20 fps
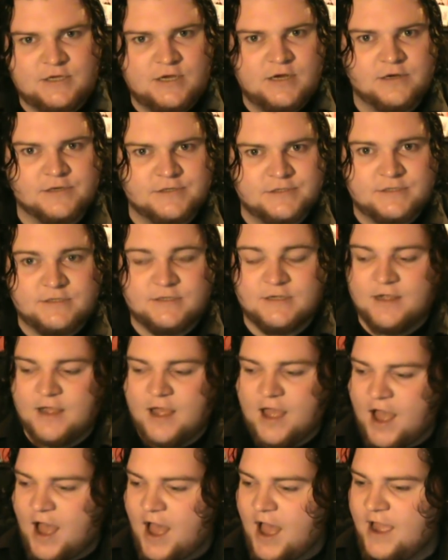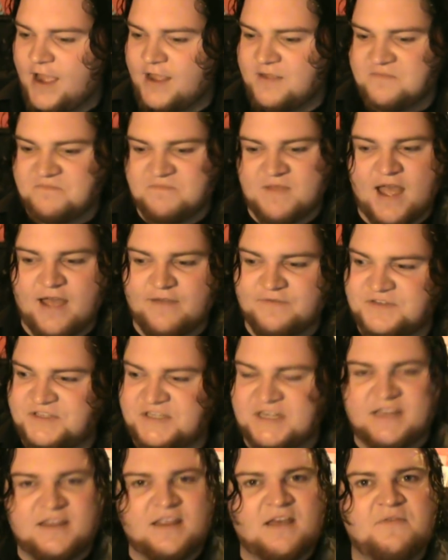years, I have
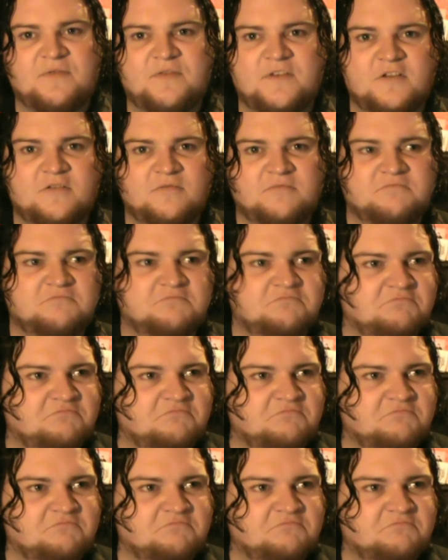seen that film